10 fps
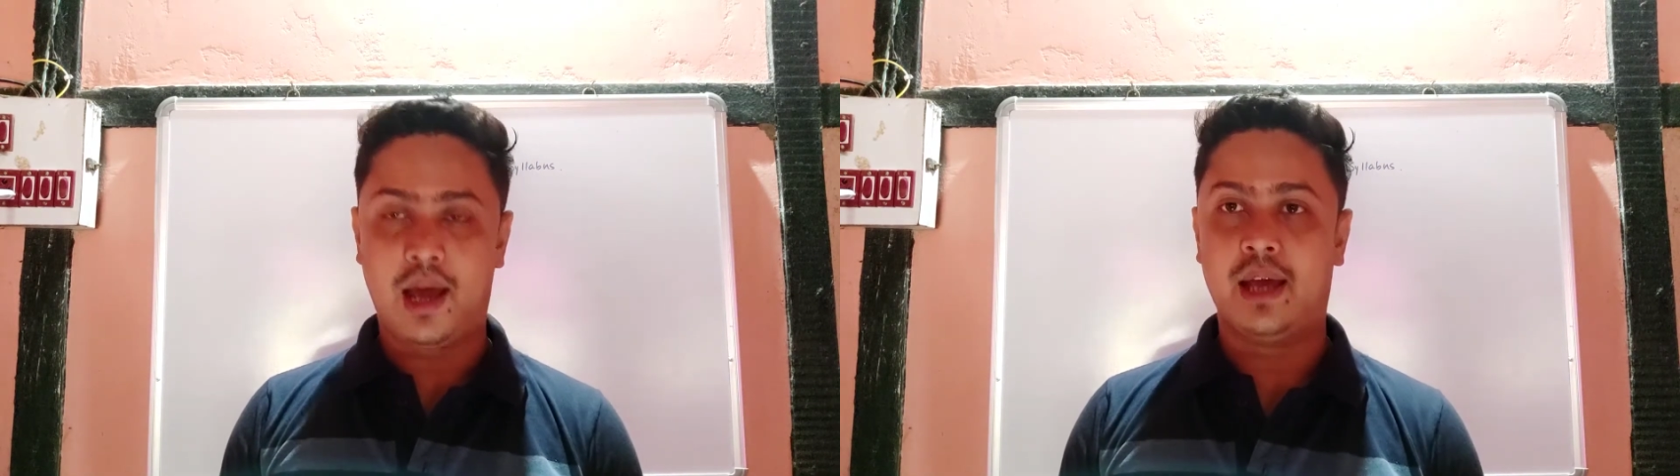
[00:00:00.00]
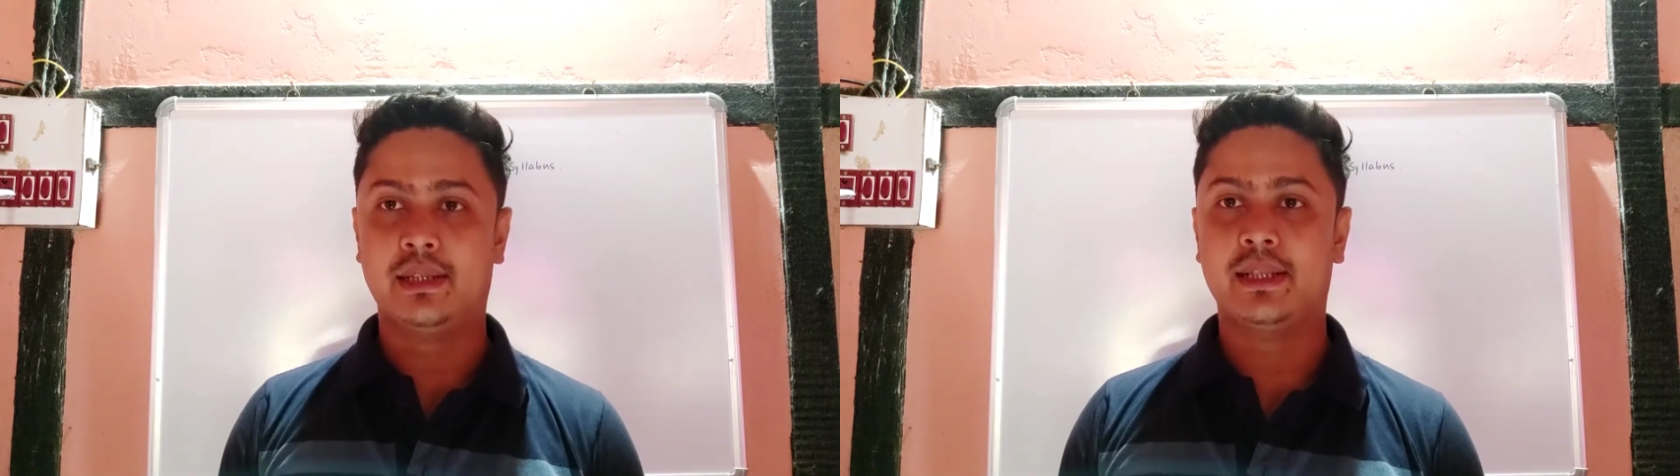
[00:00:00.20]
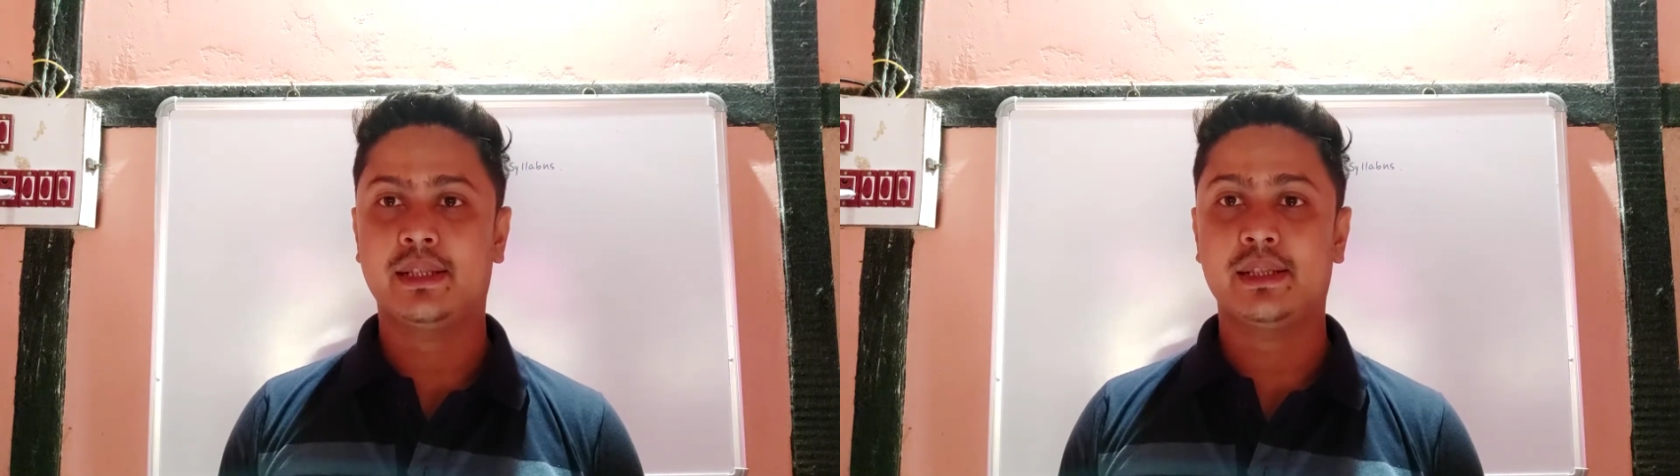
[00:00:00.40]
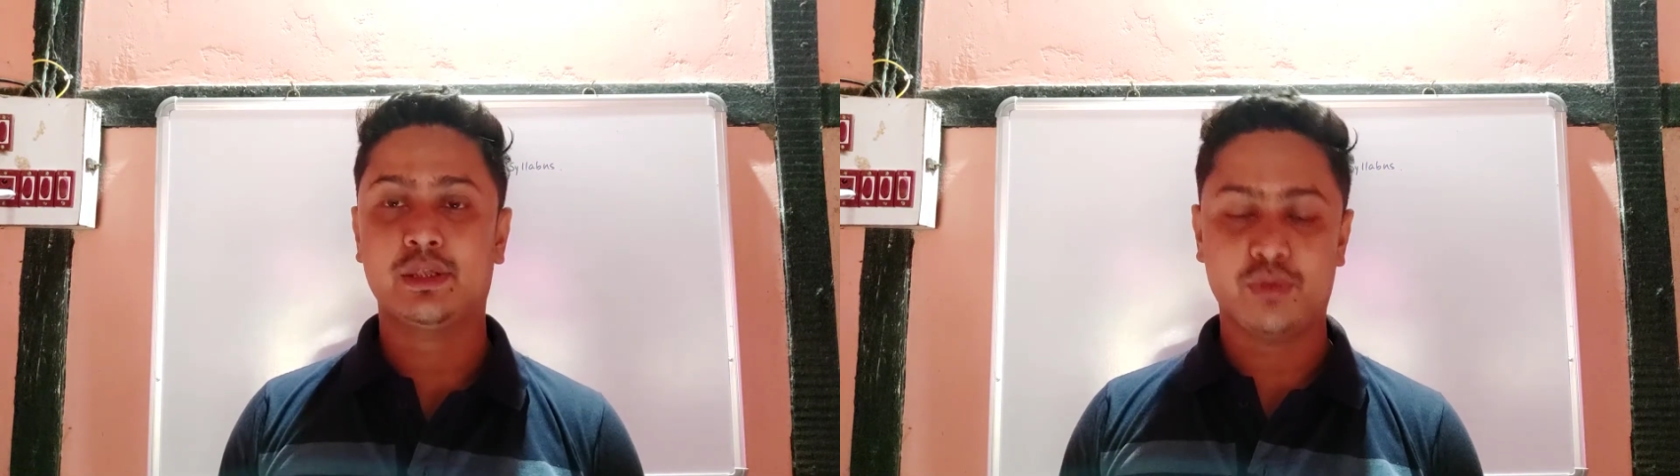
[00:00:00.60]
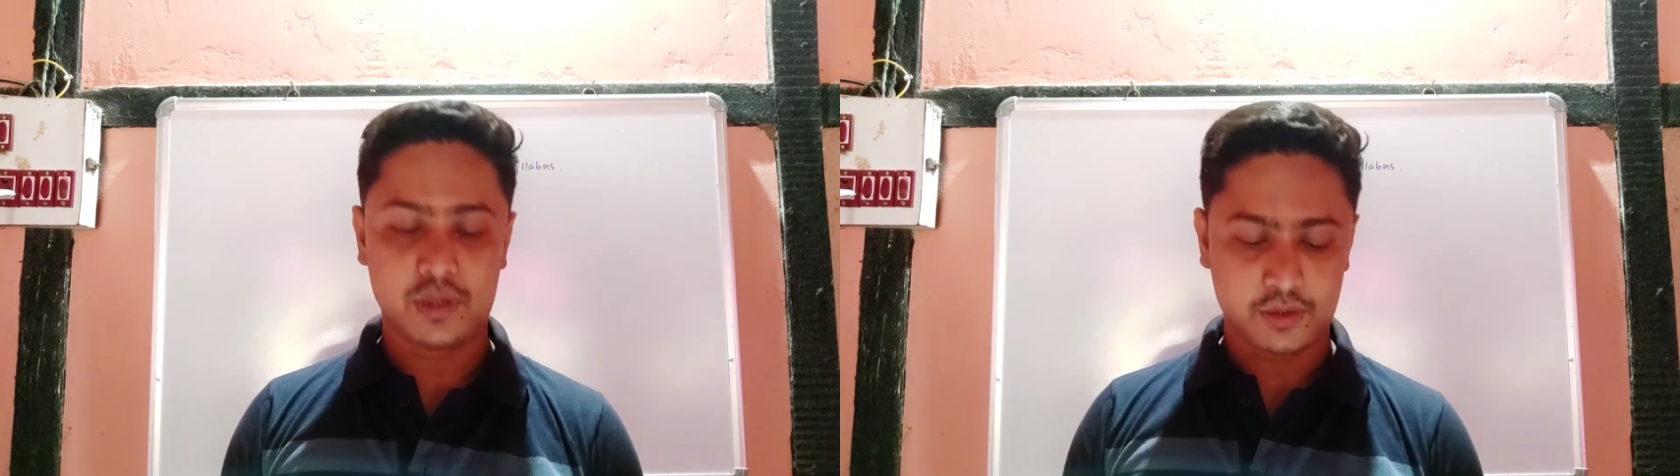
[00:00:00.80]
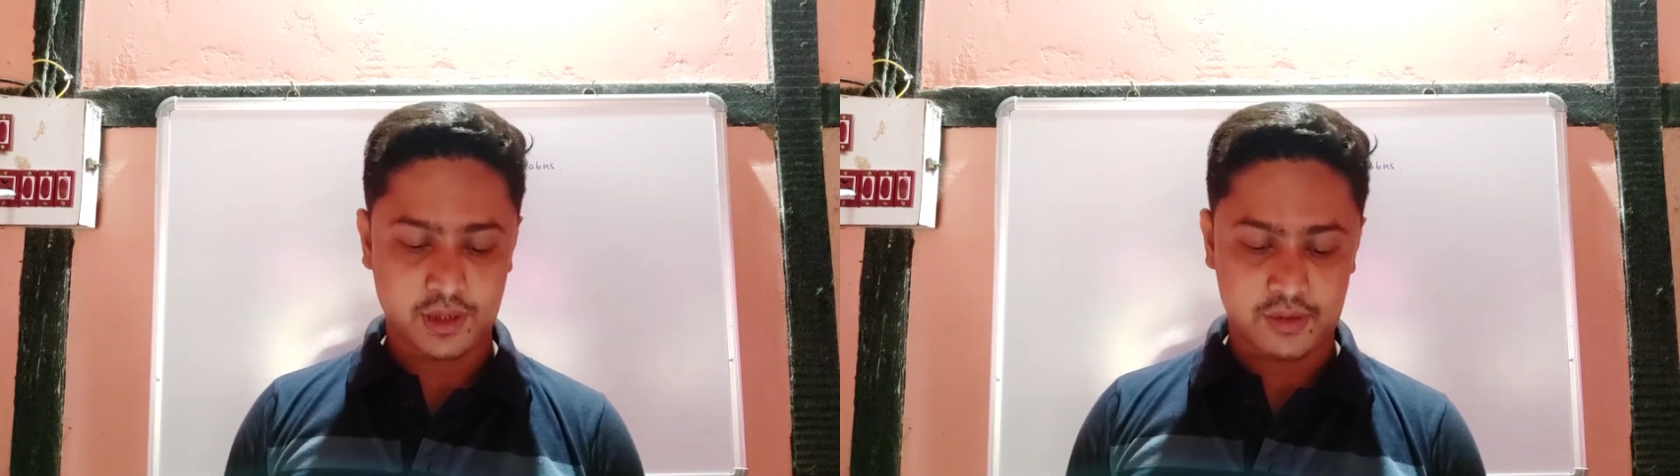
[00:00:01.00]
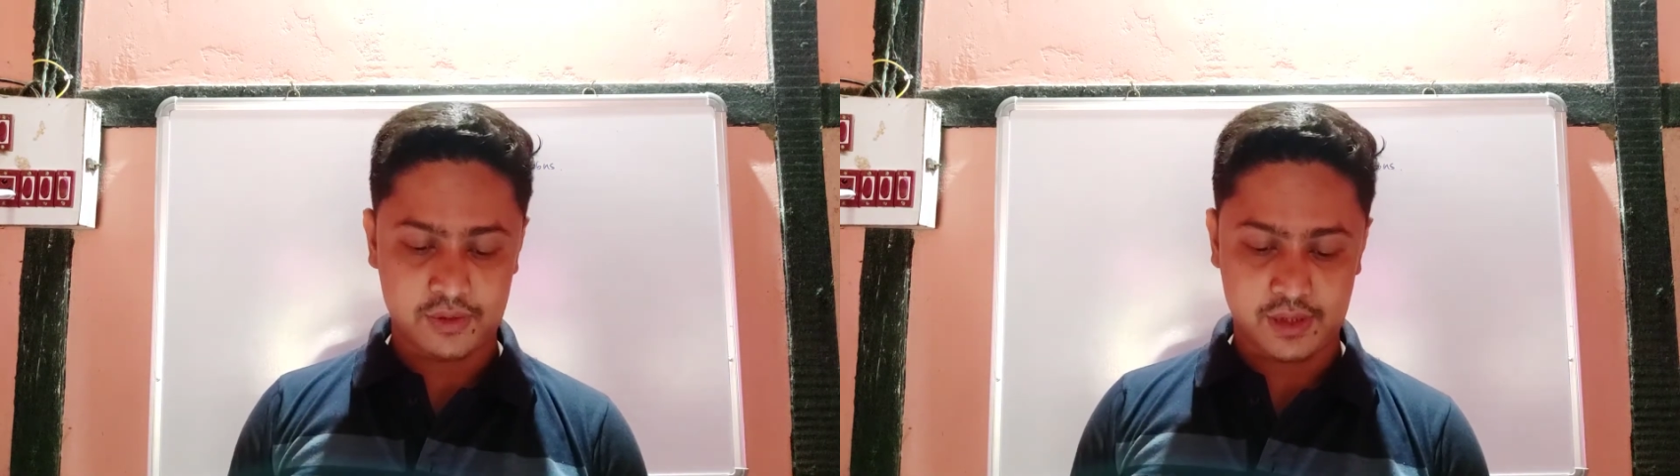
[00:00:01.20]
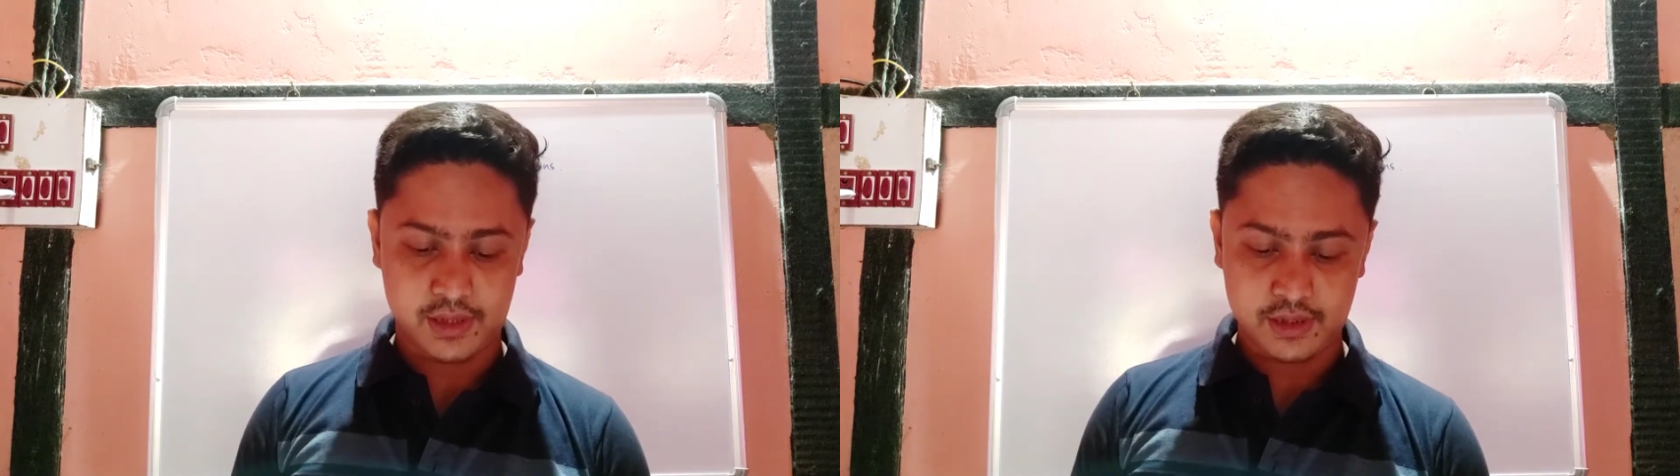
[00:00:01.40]
High Secondary Education
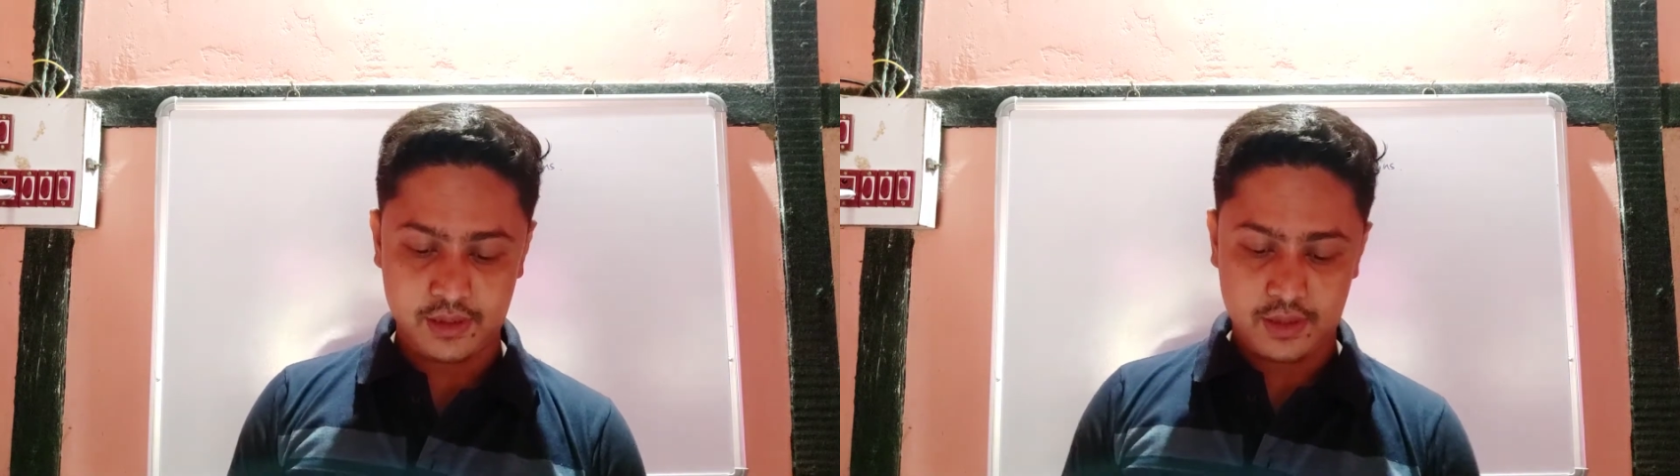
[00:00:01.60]
Council